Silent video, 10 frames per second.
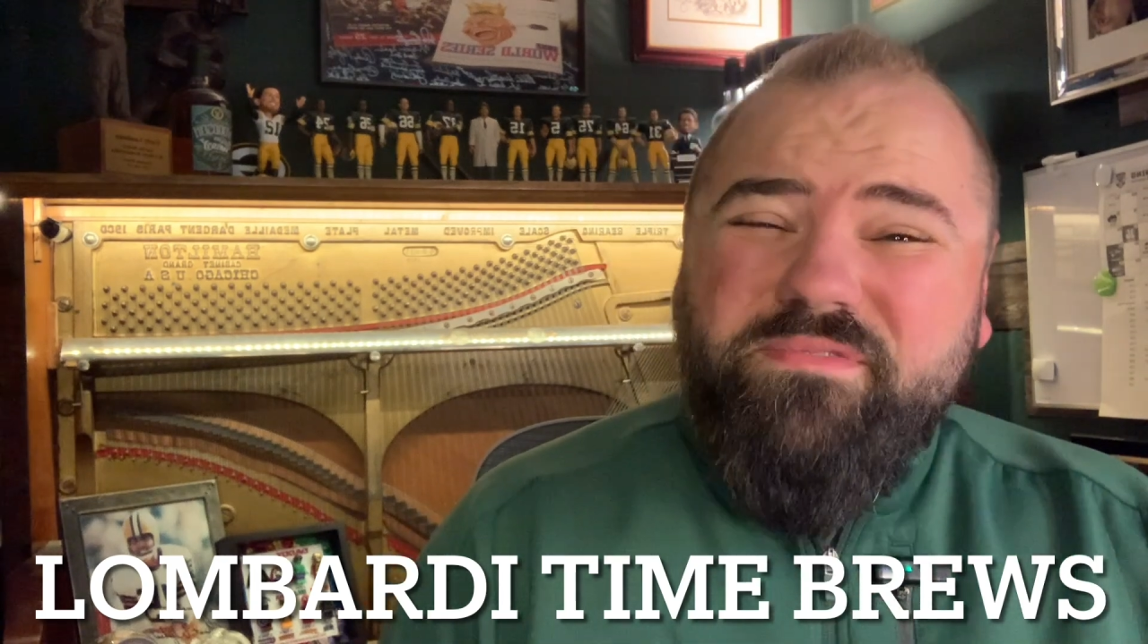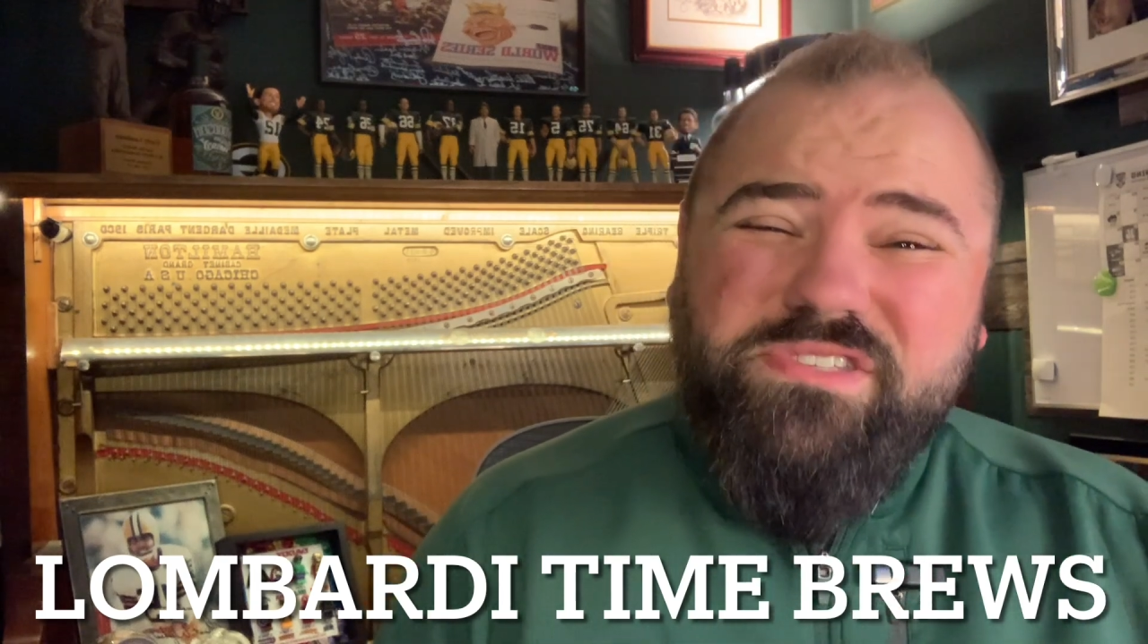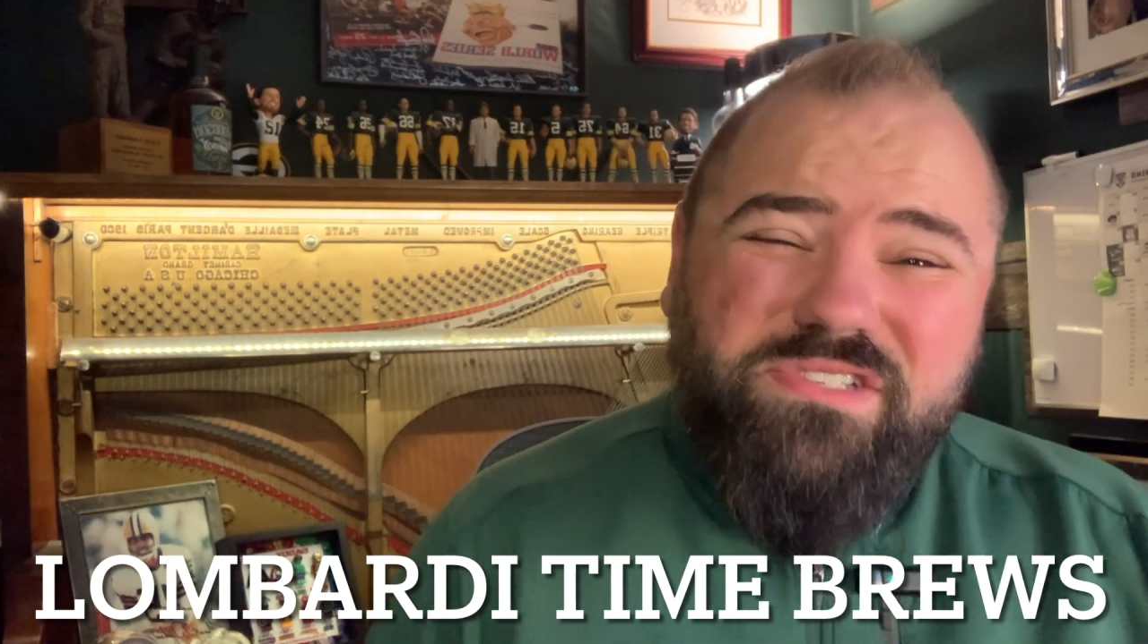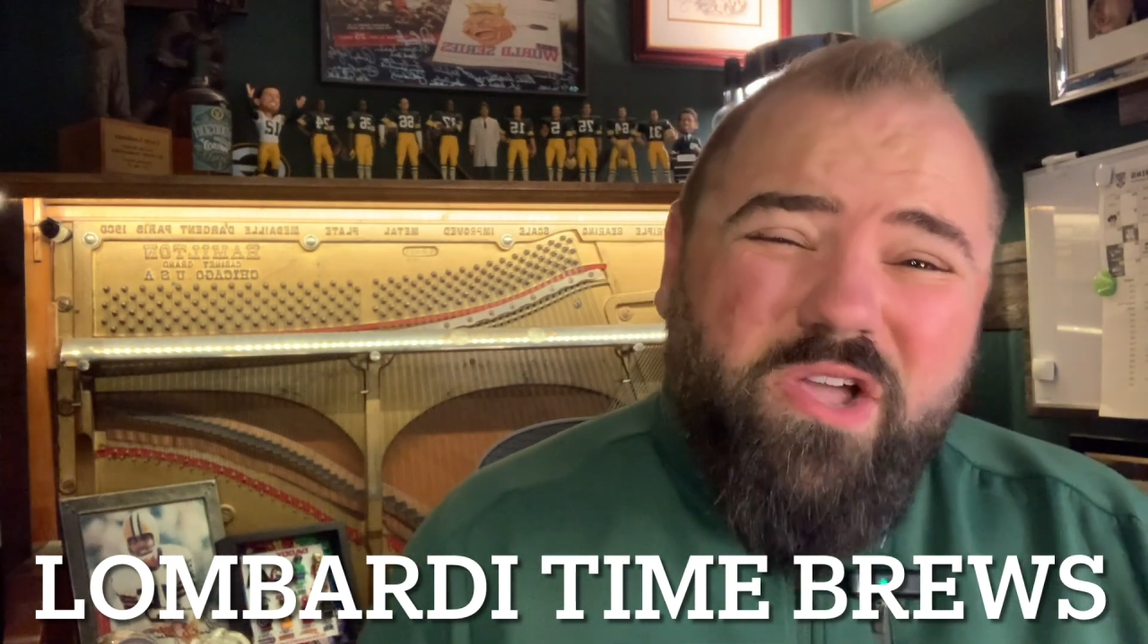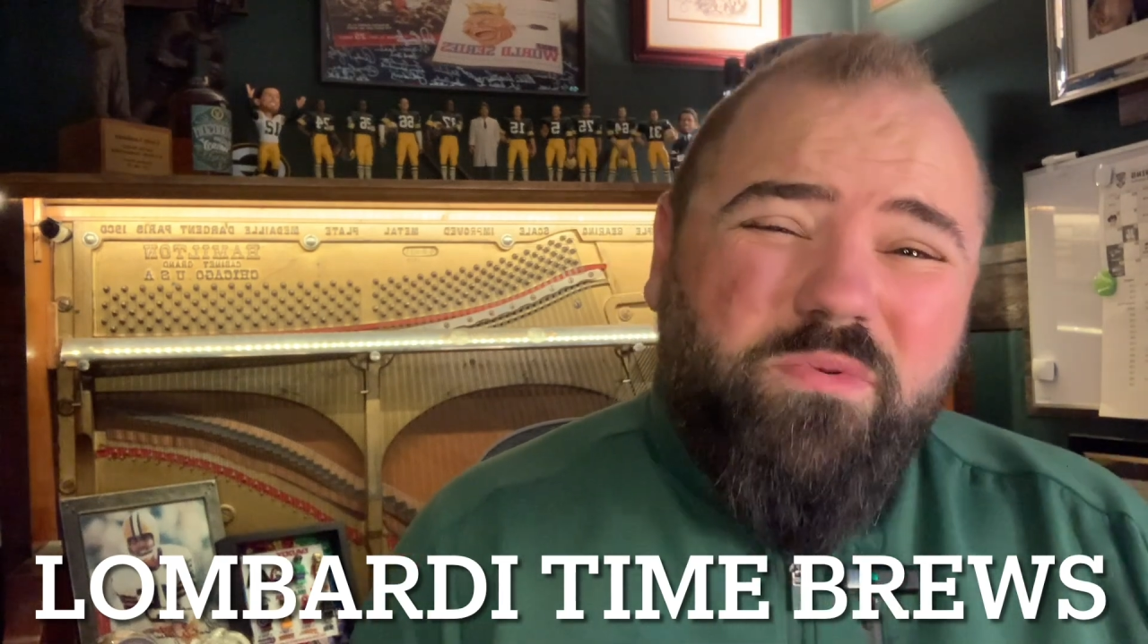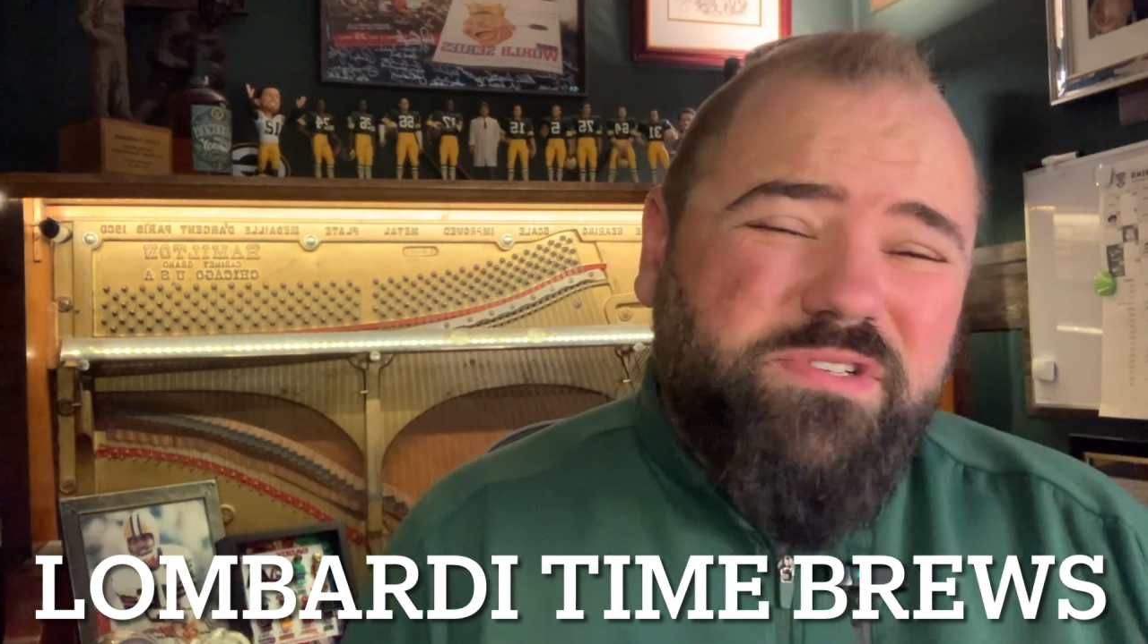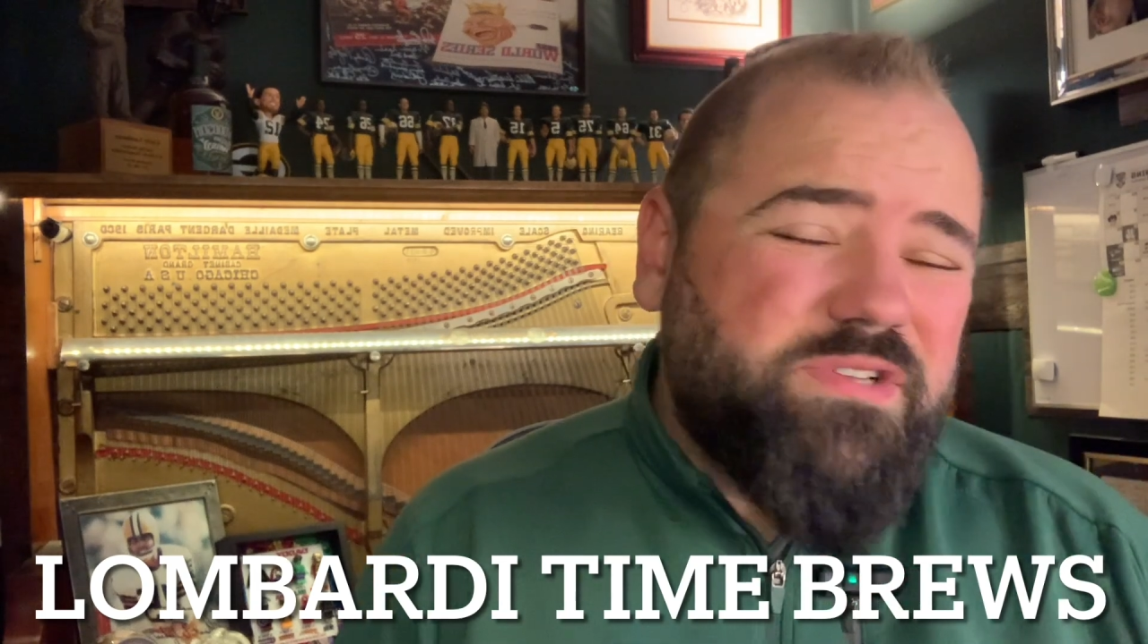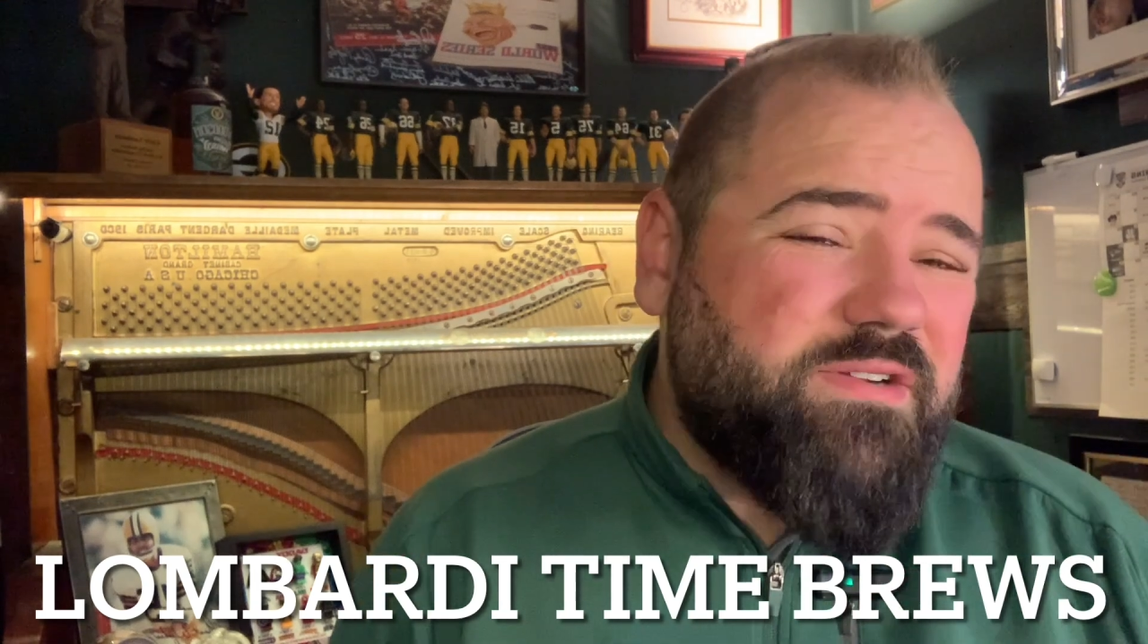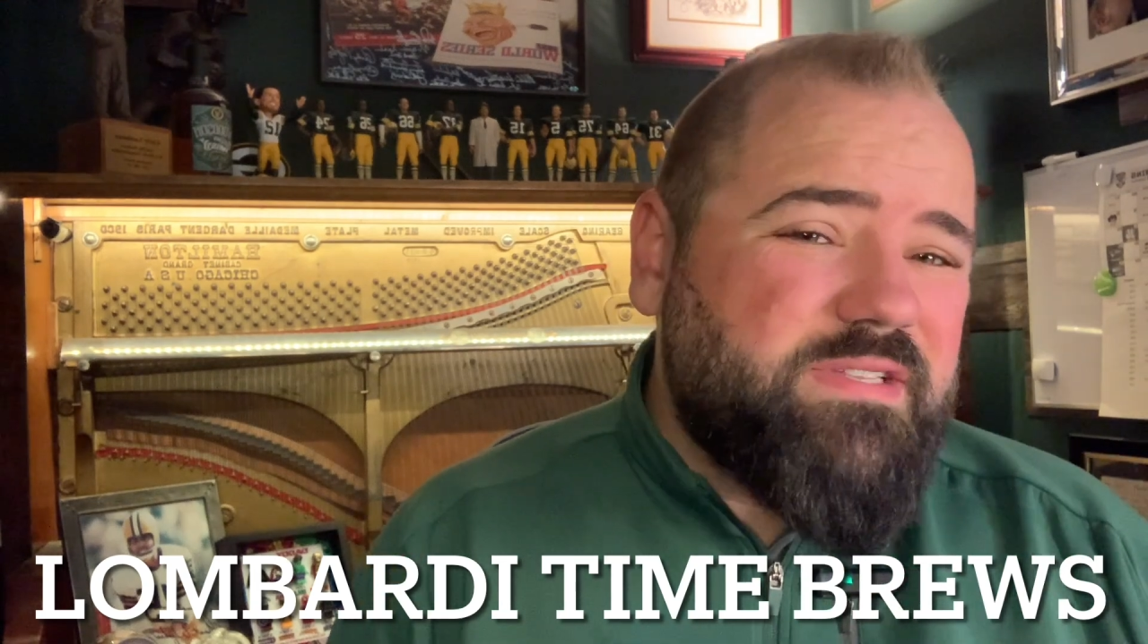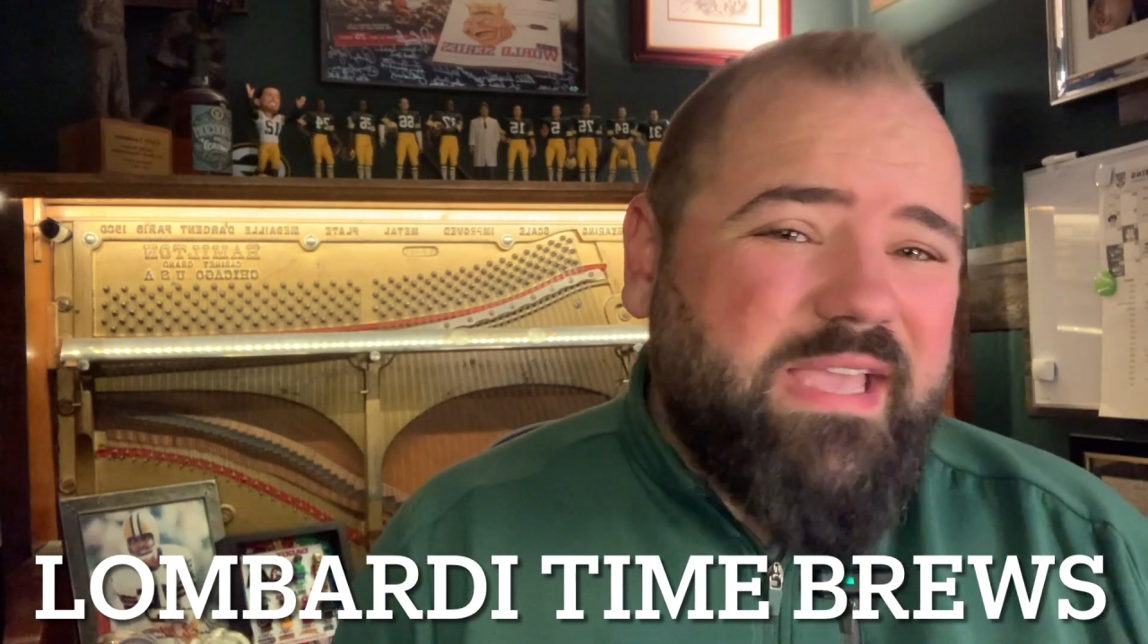a slower
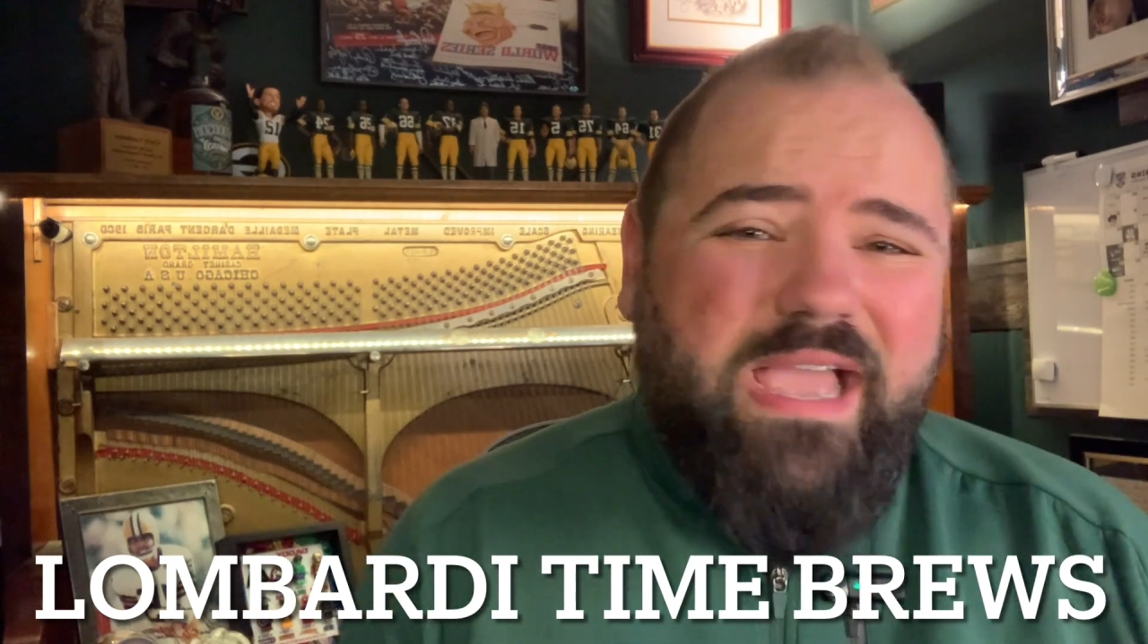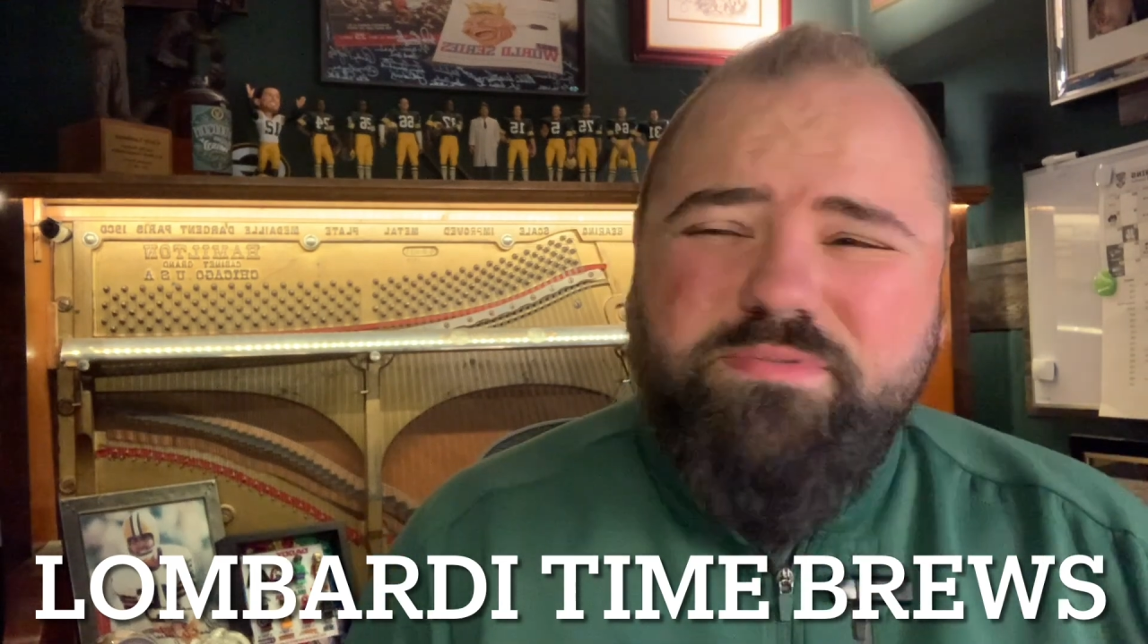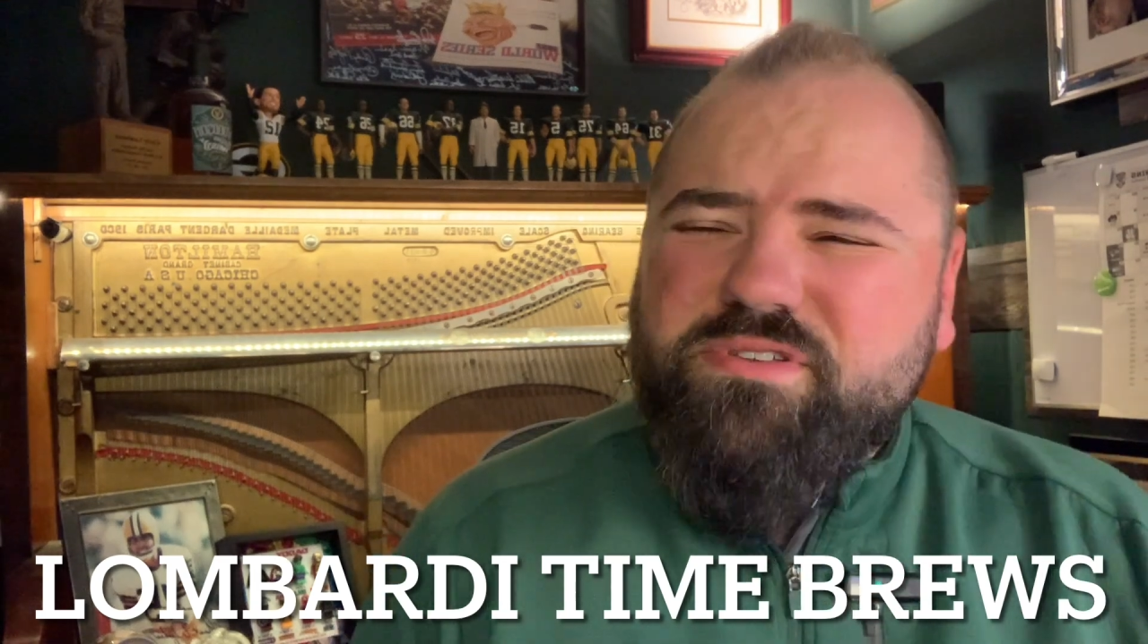start to camp,